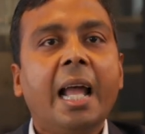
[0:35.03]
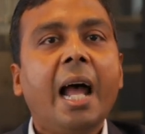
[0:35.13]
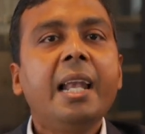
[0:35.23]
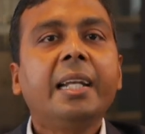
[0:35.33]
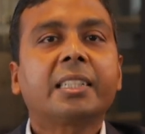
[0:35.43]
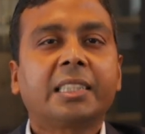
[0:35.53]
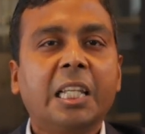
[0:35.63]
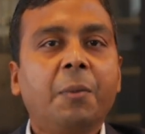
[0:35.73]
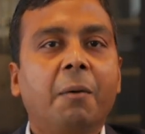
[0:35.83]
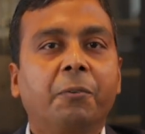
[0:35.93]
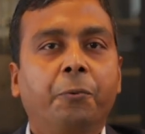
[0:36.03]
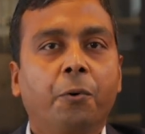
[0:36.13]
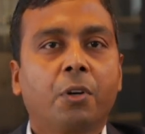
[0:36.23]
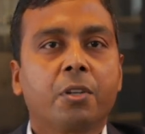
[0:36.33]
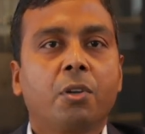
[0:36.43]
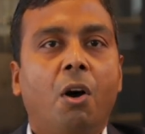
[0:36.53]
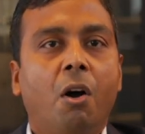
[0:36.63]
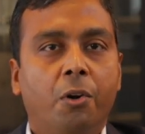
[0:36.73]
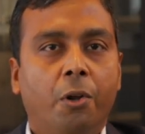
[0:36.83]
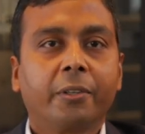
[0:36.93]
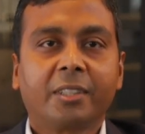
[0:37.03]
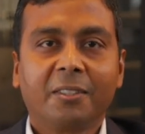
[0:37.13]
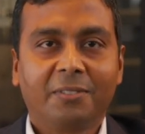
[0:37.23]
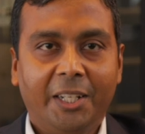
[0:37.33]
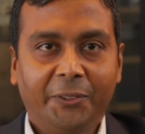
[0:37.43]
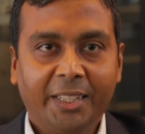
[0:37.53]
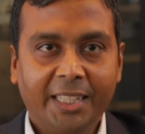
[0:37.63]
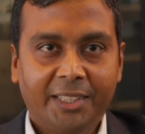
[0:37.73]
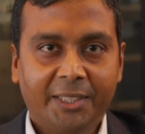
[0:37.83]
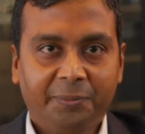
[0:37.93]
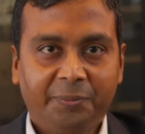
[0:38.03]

and let us keep our focus on long-term value creation.